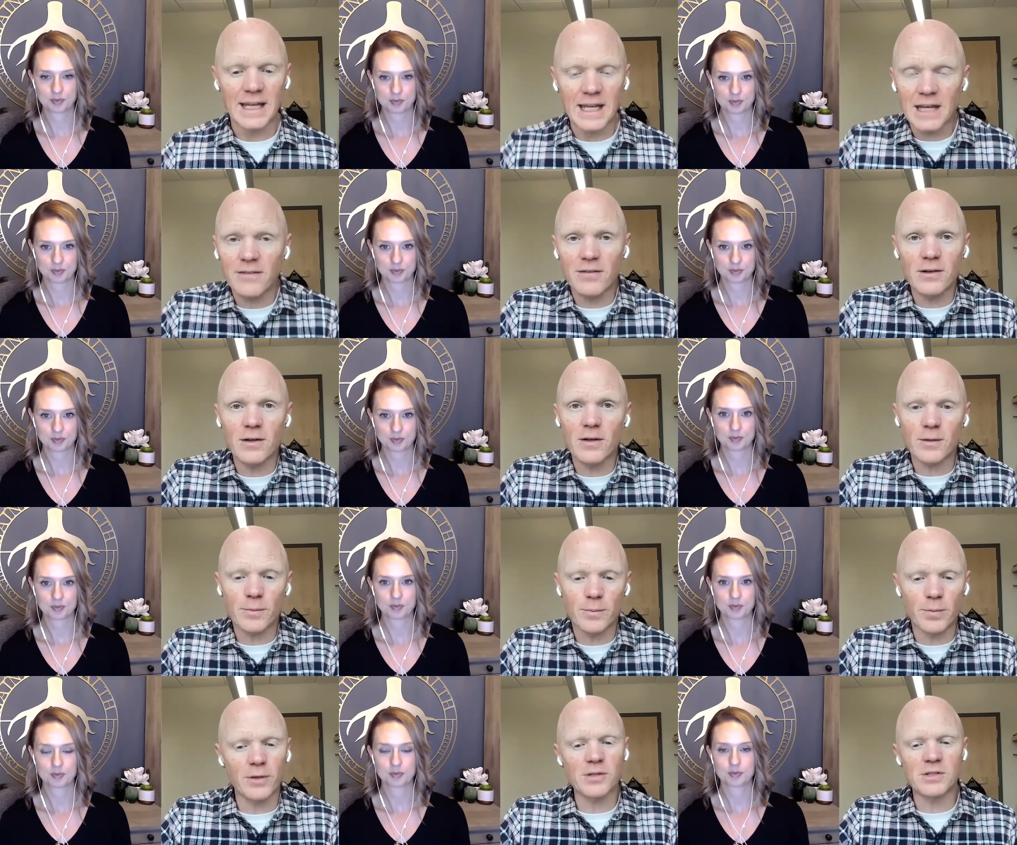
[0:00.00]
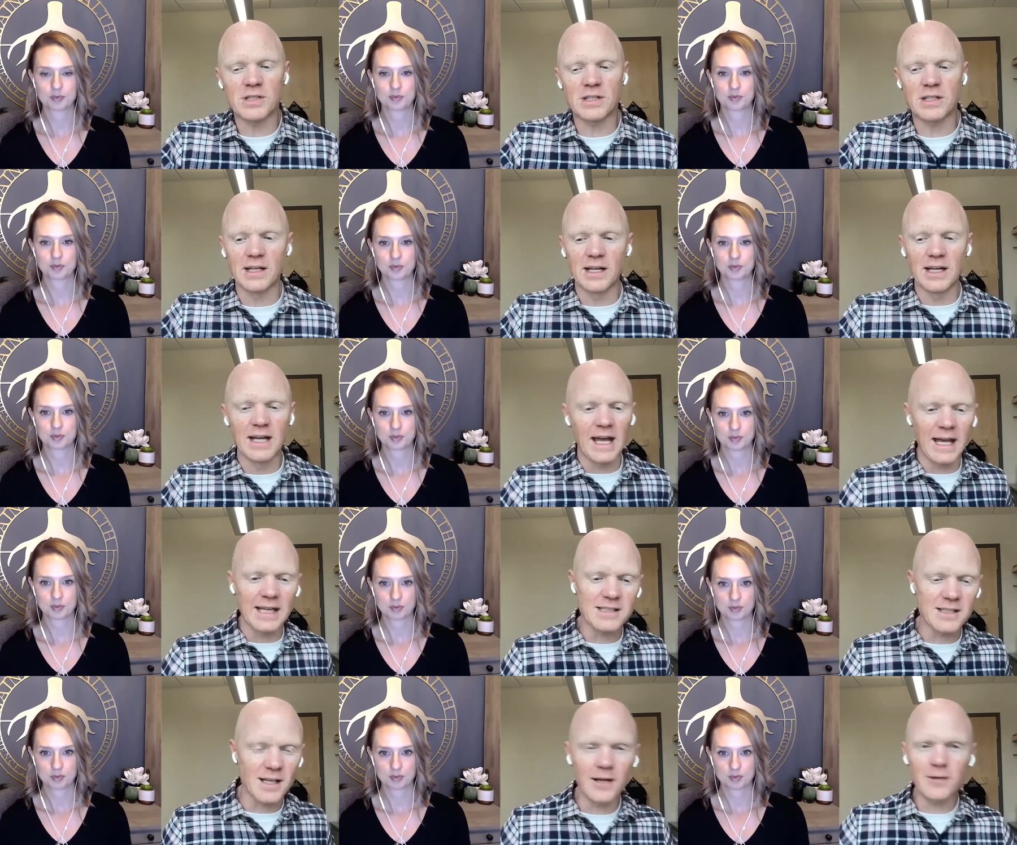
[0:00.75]
Speaker 1: even though the person
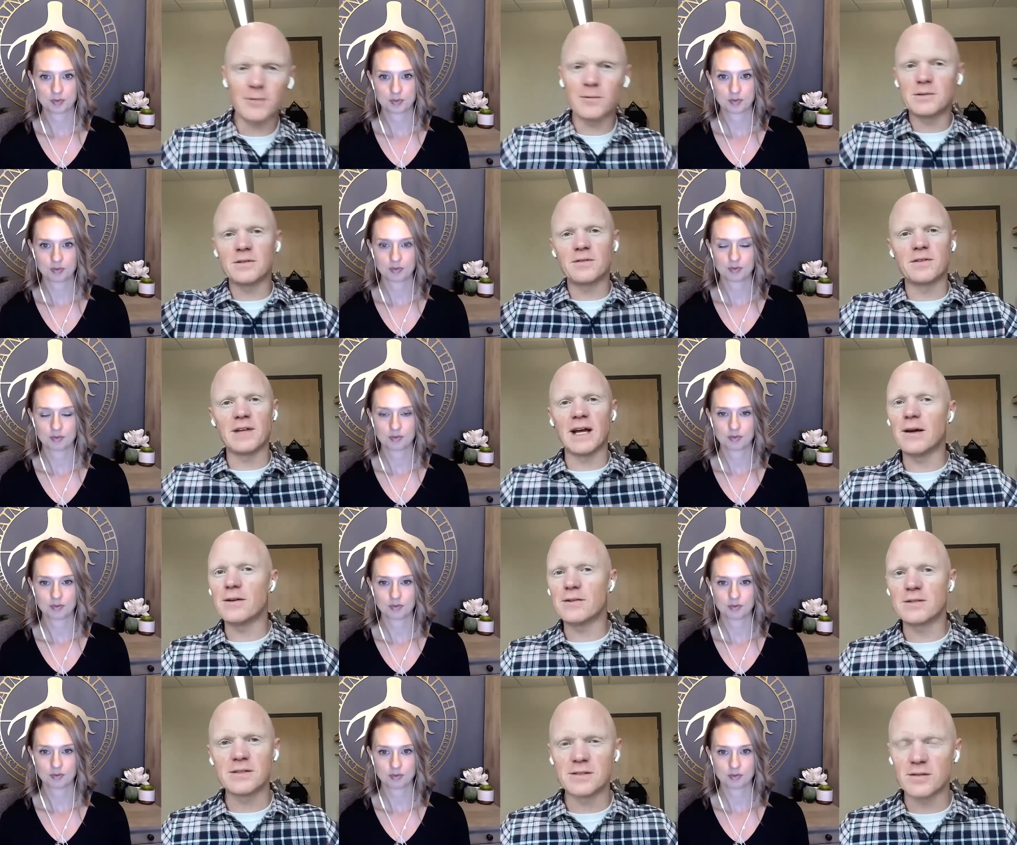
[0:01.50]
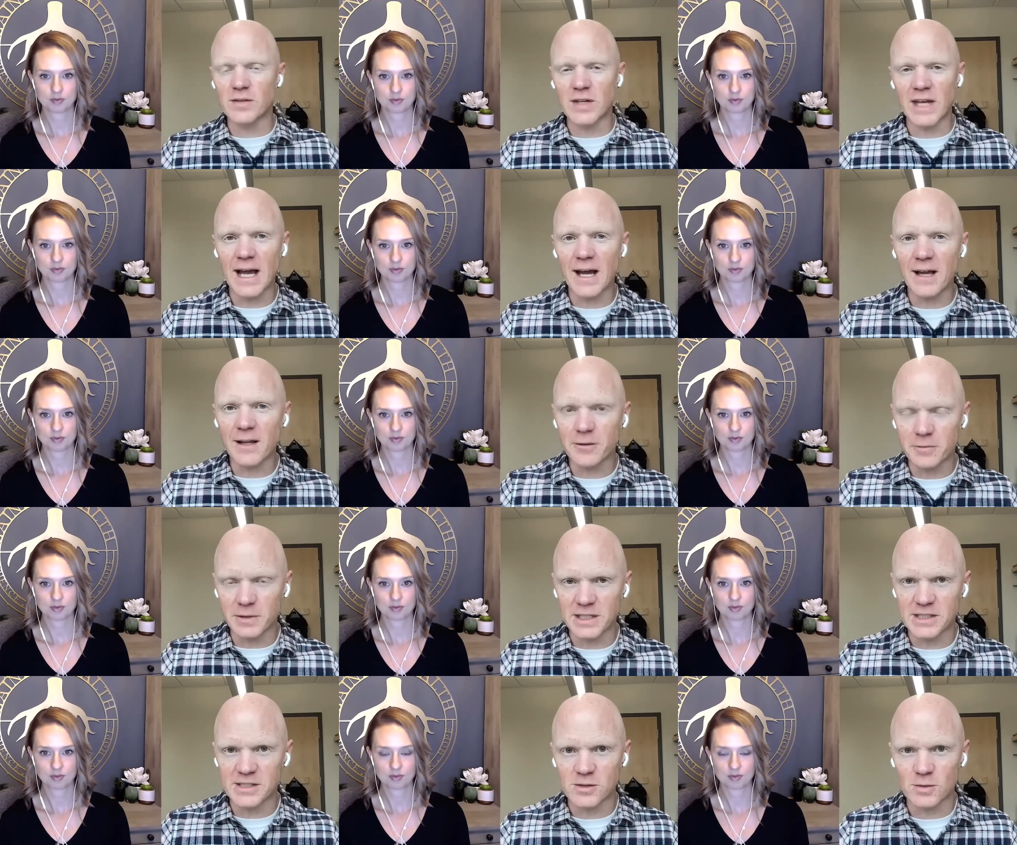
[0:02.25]
has hundreds of thousands of
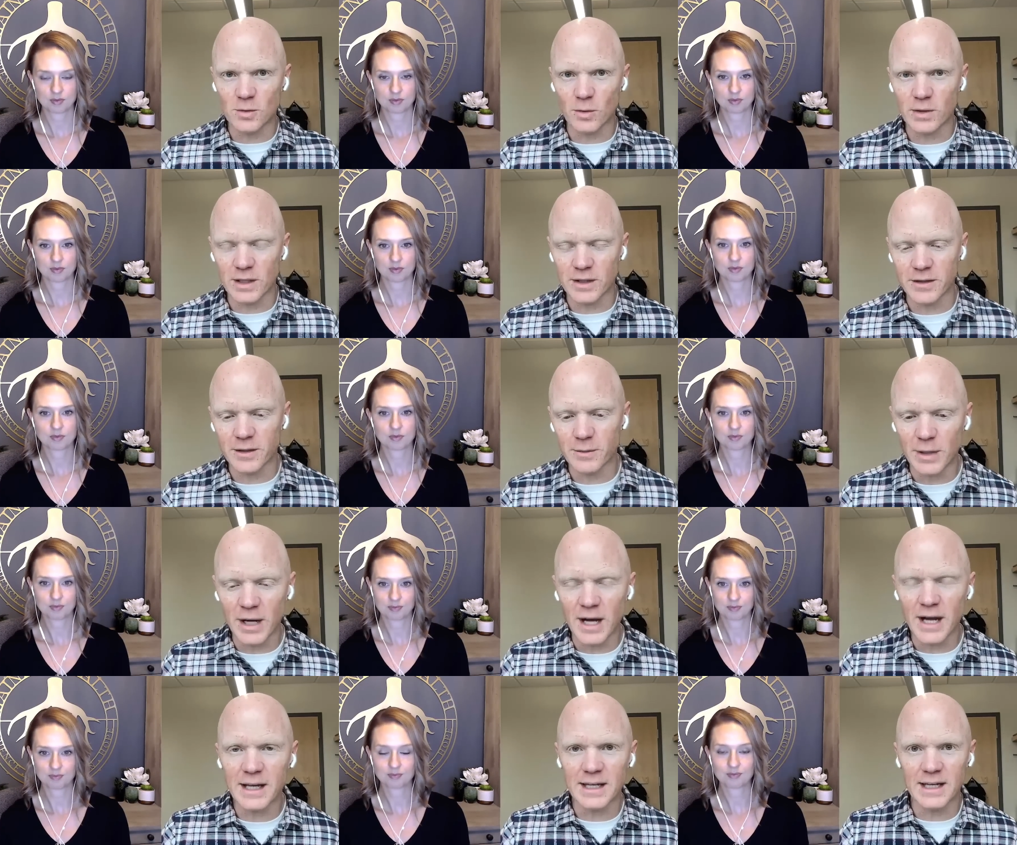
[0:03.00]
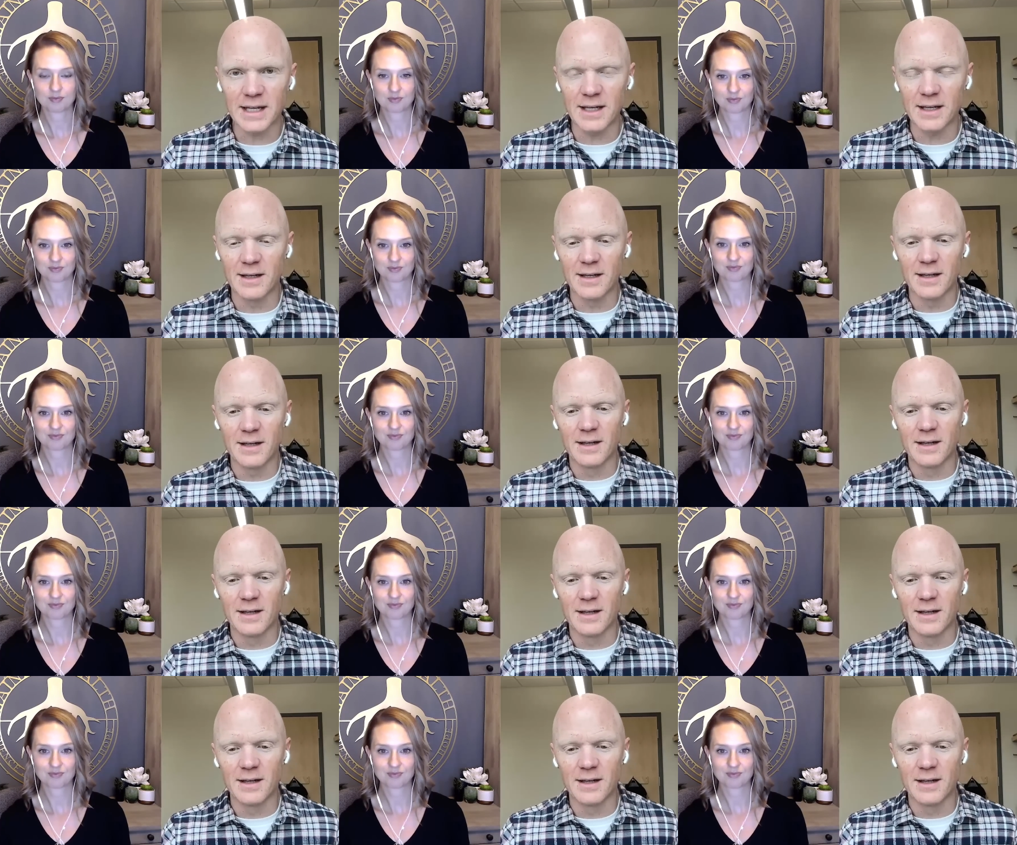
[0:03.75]
calories stored on their body.